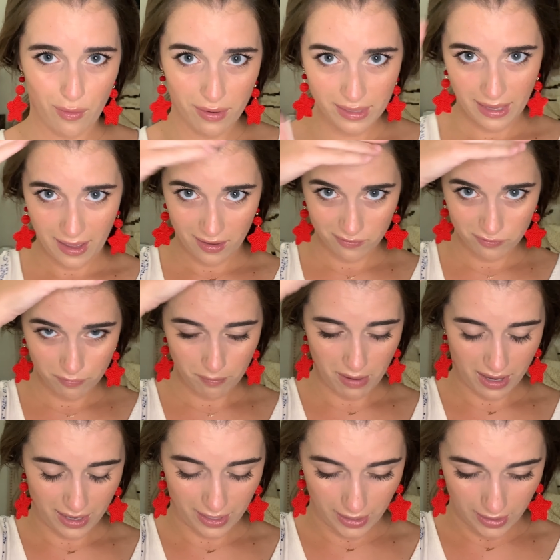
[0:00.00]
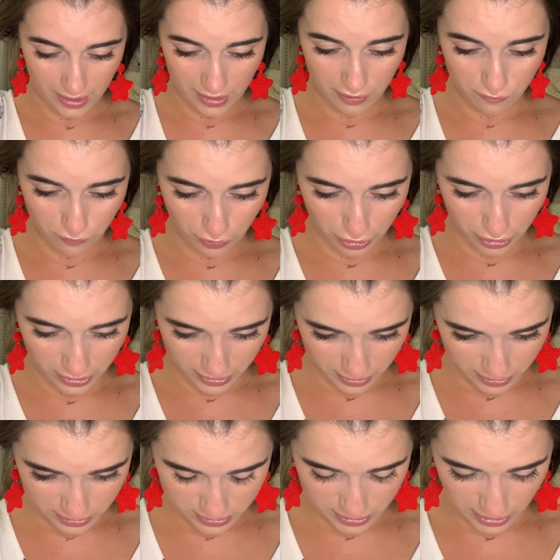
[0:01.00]
I have my inverted
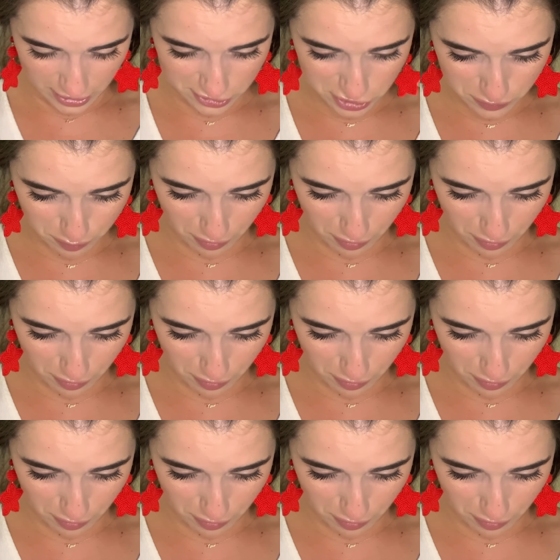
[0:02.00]
Dutch